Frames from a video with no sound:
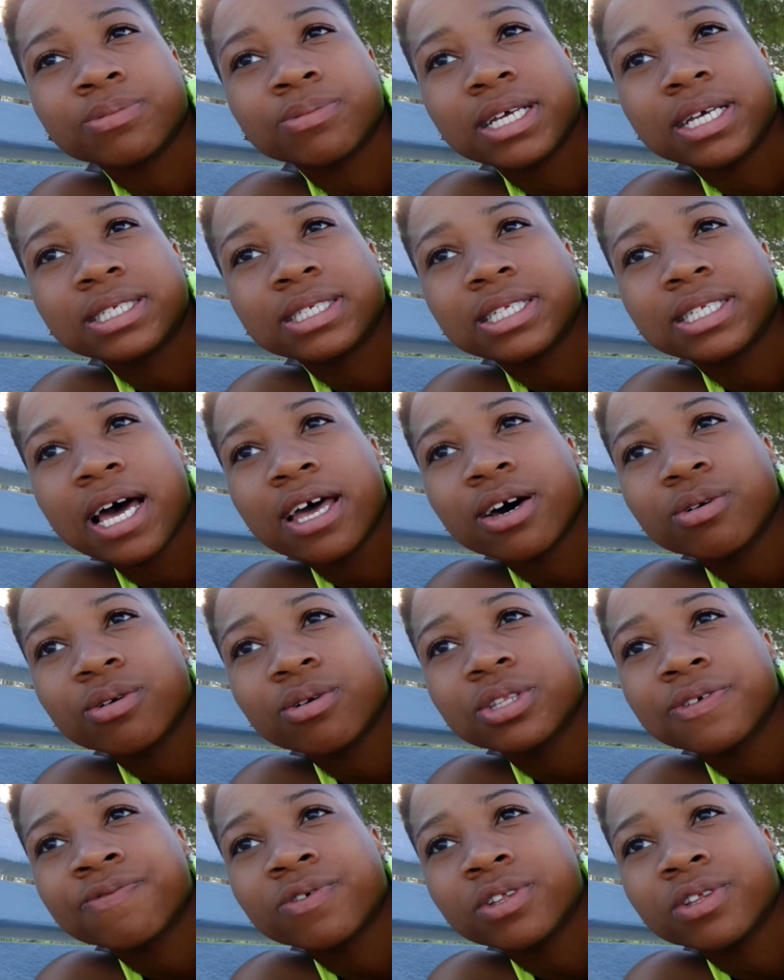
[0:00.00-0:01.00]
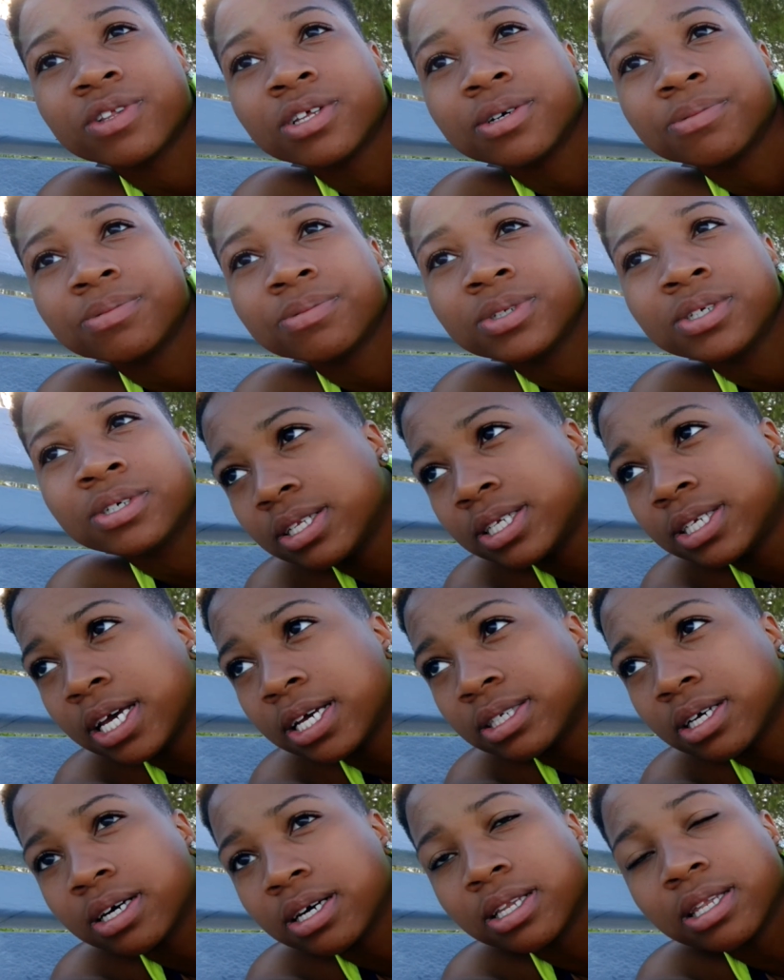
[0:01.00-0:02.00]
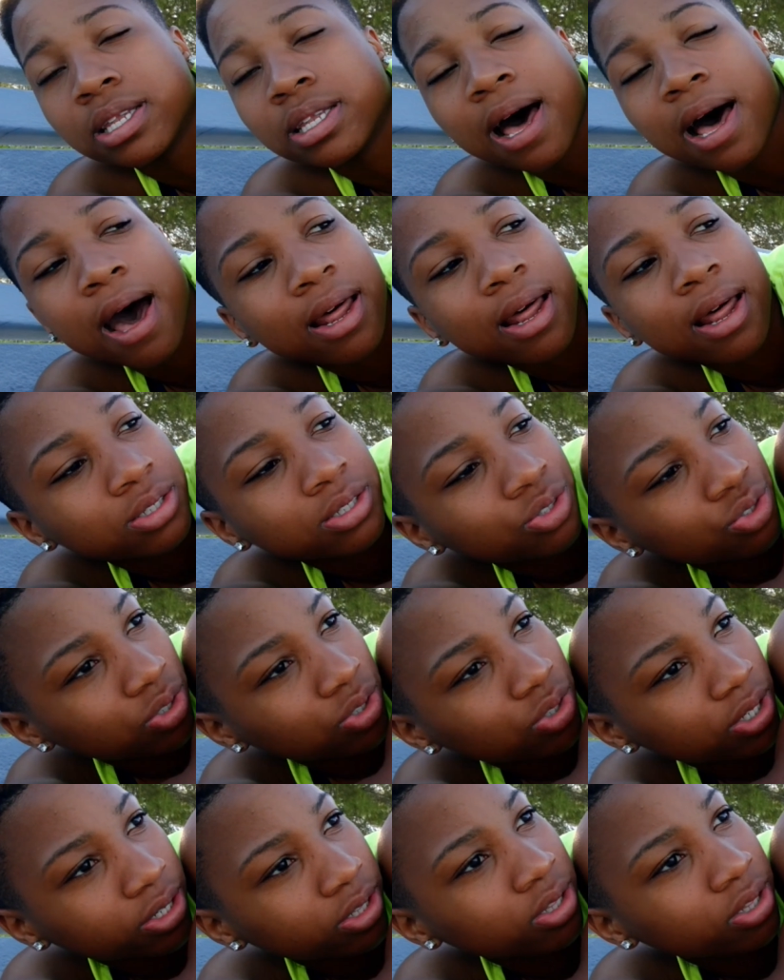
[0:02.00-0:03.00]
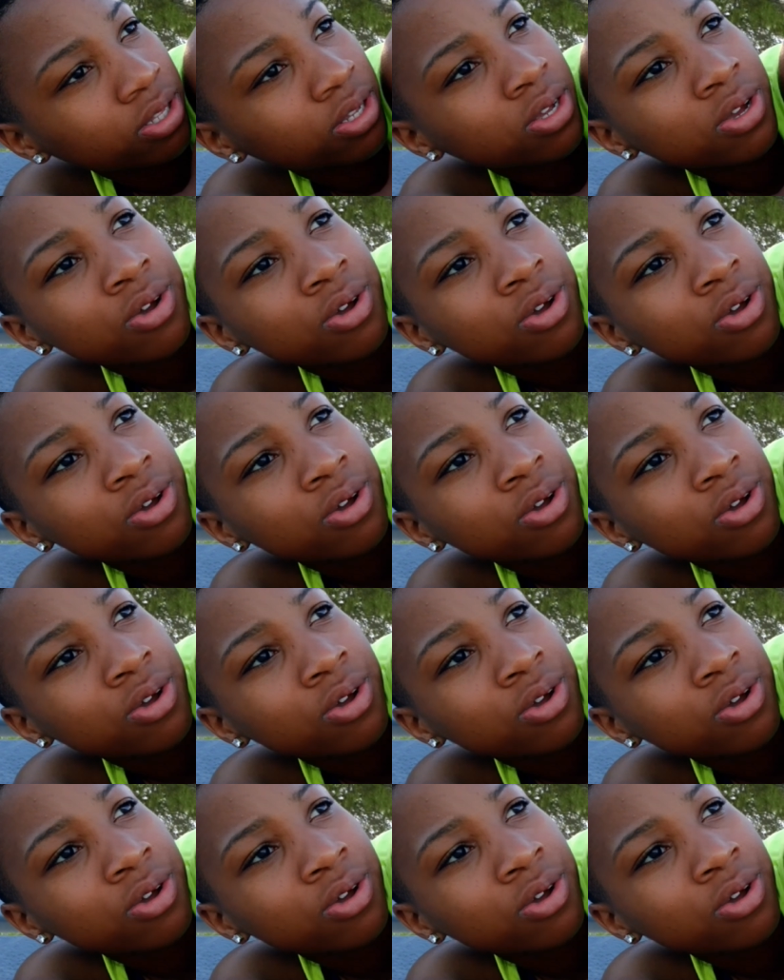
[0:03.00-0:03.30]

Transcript: I'm like, it's not healthy for them. It takes a lot of strength